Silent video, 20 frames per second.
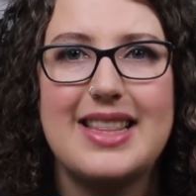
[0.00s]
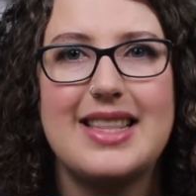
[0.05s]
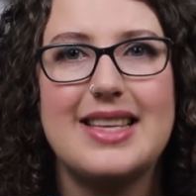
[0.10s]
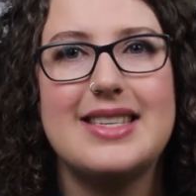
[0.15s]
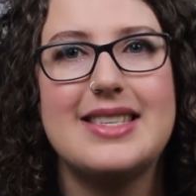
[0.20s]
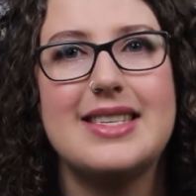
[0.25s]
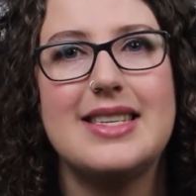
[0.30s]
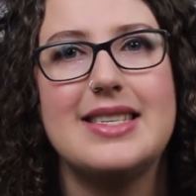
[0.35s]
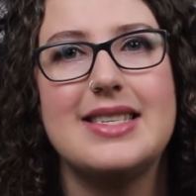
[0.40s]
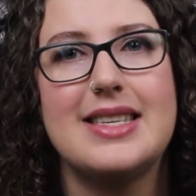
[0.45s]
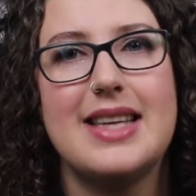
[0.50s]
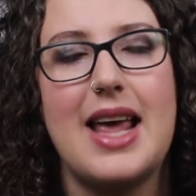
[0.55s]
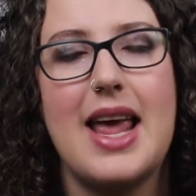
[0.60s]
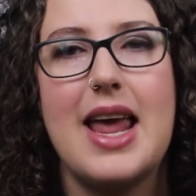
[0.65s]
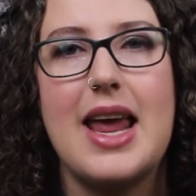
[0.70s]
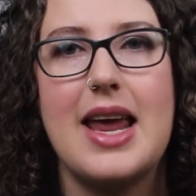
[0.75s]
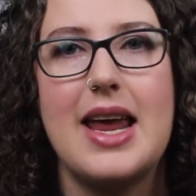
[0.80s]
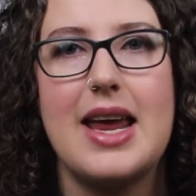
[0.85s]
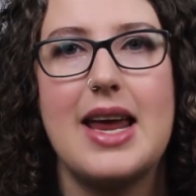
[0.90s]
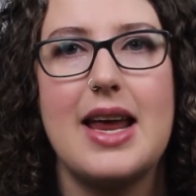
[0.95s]
This is
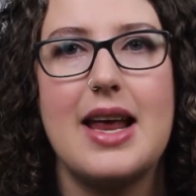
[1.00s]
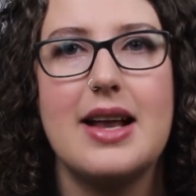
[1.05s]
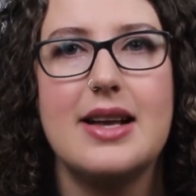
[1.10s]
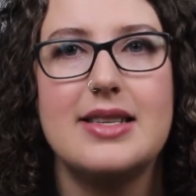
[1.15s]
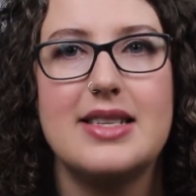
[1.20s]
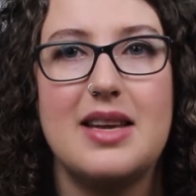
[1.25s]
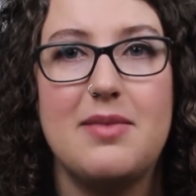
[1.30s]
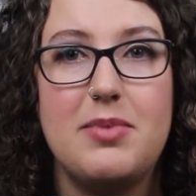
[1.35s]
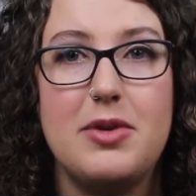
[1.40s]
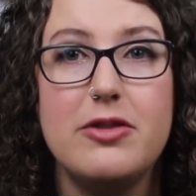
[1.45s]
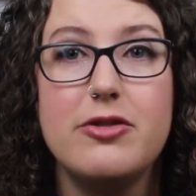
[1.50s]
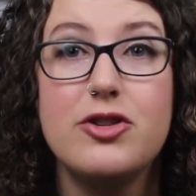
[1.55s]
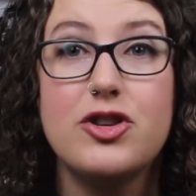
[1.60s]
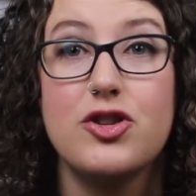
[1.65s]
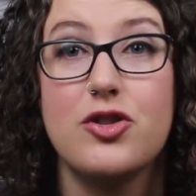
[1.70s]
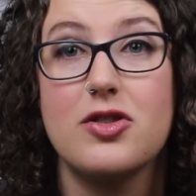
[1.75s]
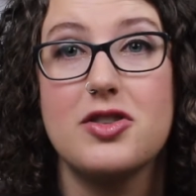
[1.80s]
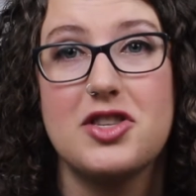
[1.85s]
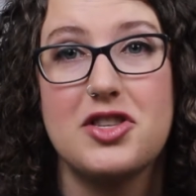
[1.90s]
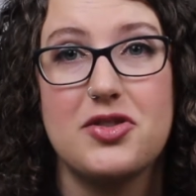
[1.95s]
a debut
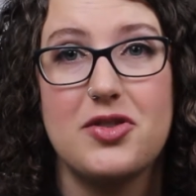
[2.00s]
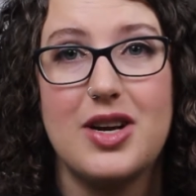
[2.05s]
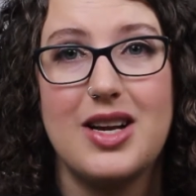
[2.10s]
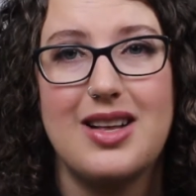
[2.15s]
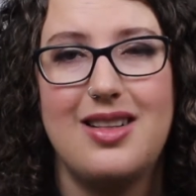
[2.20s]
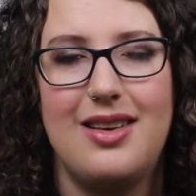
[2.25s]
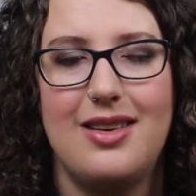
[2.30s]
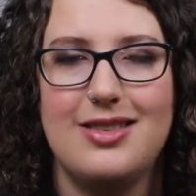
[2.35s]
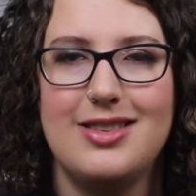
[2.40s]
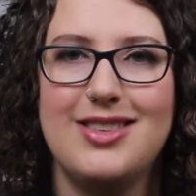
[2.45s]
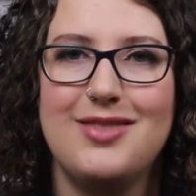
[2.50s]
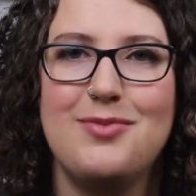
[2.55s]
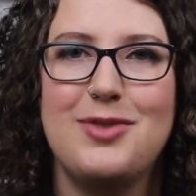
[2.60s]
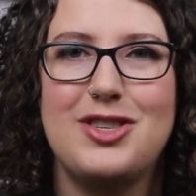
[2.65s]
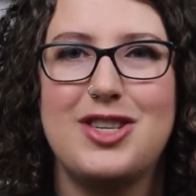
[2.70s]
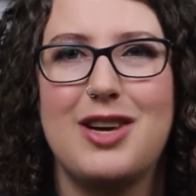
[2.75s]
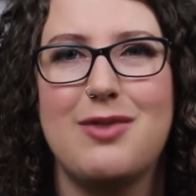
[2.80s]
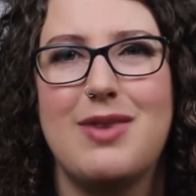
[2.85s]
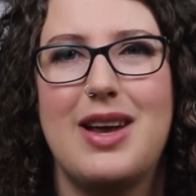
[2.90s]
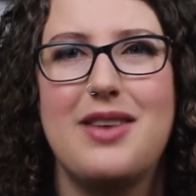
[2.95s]
short story collection,
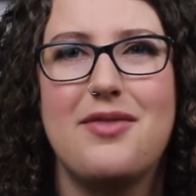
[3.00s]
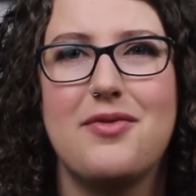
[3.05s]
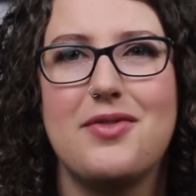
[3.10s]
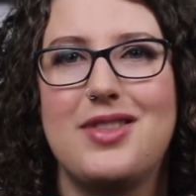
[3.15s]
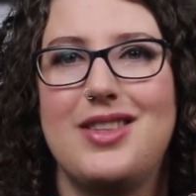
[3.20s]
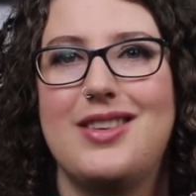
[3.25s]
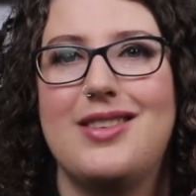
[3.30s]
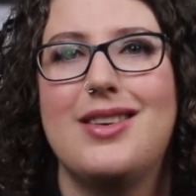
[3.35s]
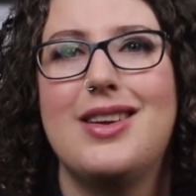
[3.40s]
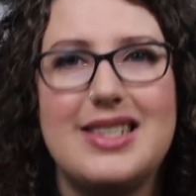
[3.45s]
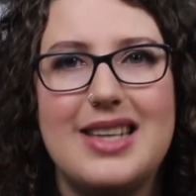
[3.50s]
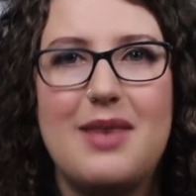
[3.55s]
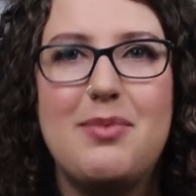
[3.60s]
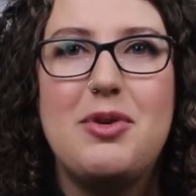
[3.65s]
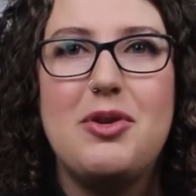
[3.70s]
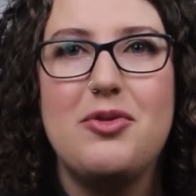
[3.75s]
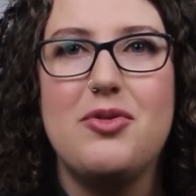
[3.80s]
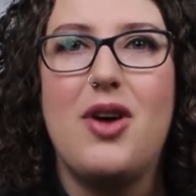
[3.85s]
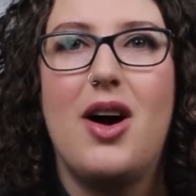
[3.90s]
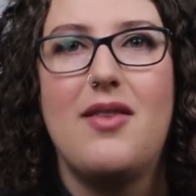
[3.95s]
which I read for the
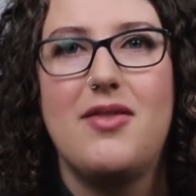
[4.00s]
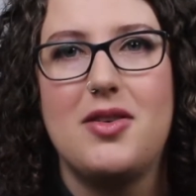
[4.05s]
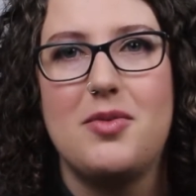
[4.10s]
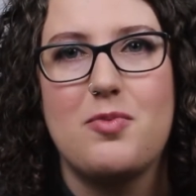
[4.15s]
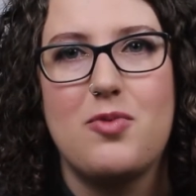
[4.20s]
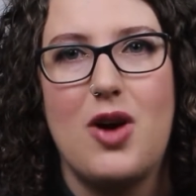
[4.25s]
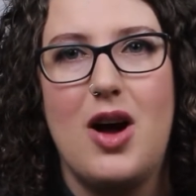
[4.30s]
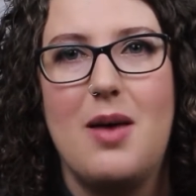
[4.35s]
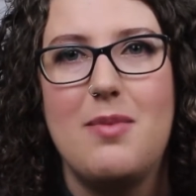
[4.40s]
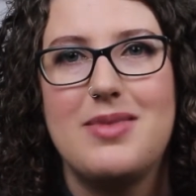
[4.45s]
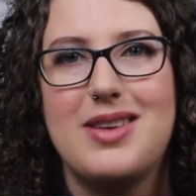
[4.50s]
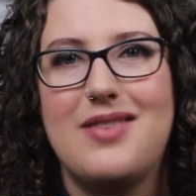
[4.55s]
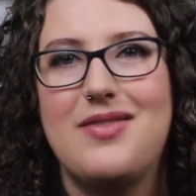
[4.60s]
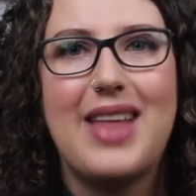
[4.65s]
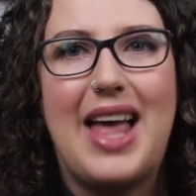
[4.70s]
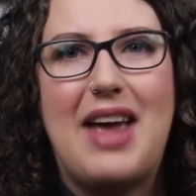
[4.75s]
debut novel prompt.